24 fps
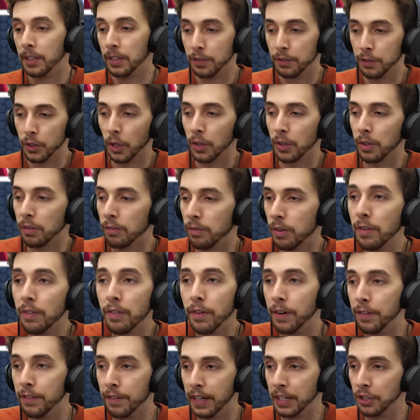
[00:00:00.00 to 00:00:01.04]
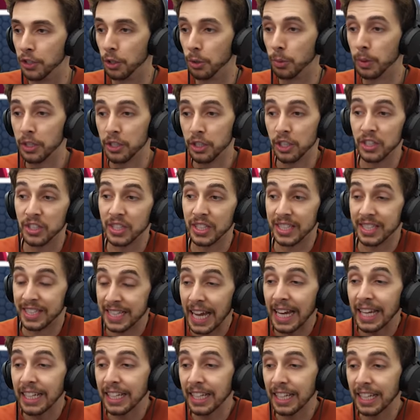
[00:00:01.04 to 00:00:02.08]
You've got the river adventure, which is
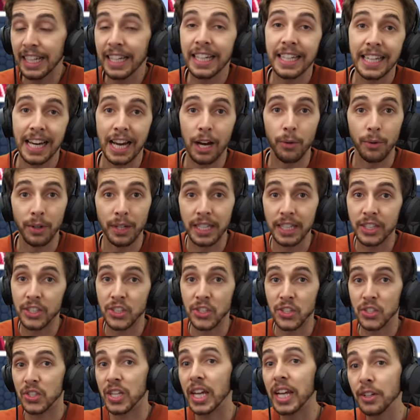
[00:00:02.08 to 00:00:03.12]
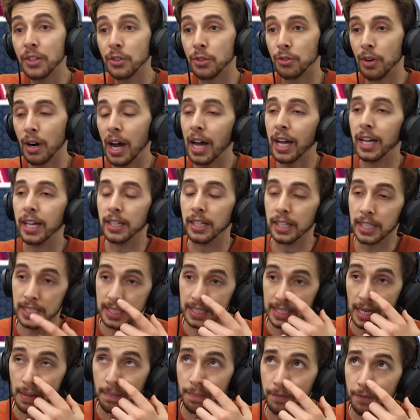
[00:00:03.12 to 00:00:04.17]
technically now an extinct ride,
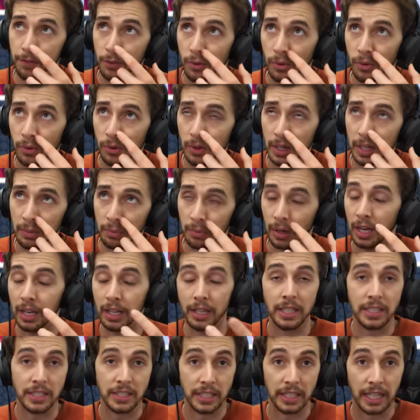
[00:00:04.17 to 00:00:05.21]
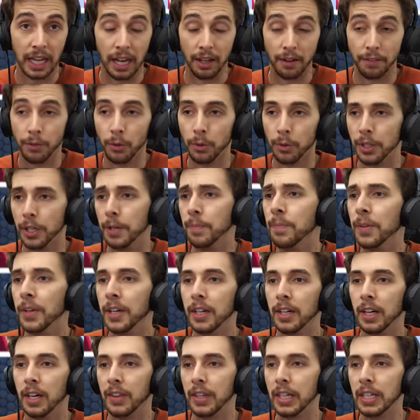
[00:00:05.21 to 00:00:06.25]
except for, well, it is in California.
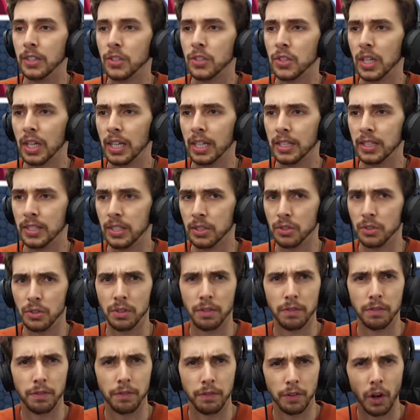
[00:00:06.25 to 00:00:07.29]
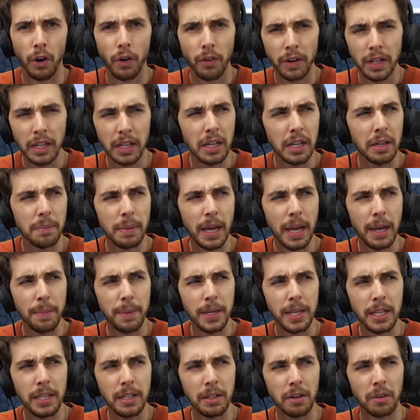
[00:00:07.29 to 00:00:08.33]
I think it still exists in Florida,
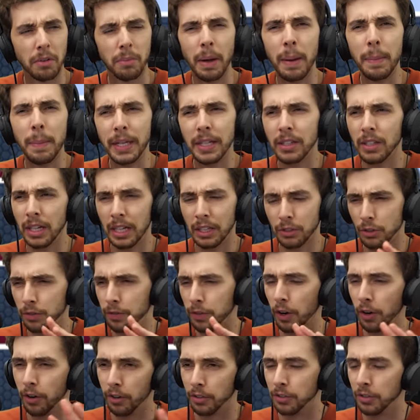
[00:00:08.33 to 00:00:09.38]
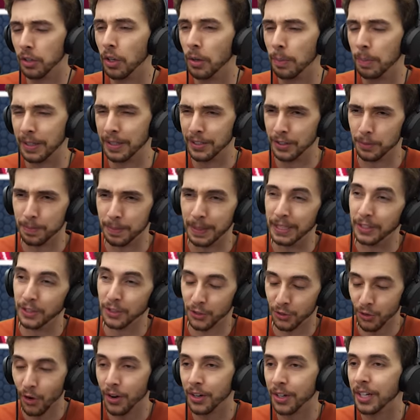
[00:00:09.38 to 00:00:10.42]
maybe? Or maybe it, actually Florida's the only place that's been
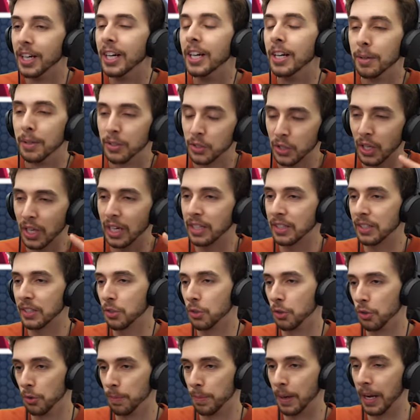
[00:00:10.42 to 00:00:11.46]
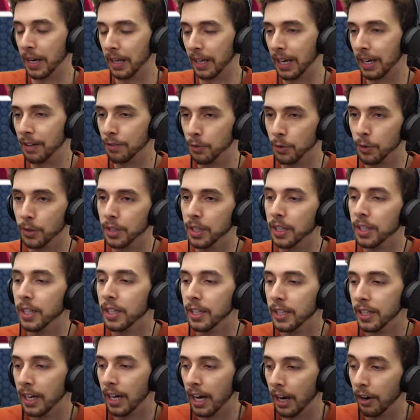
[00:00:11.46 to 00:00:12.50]
destroyed. It still exists in Japan and California,
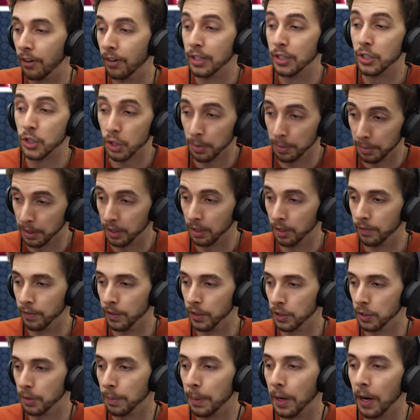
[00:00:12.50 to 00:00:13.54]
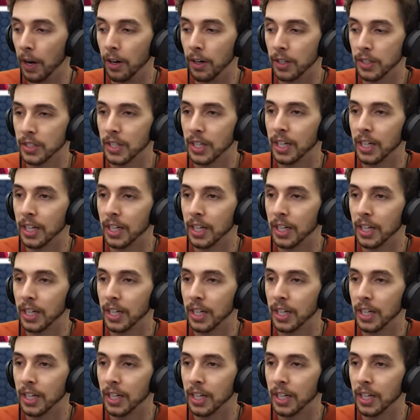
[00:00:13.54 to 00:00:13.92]
uh, or at least some of the Universal Parks.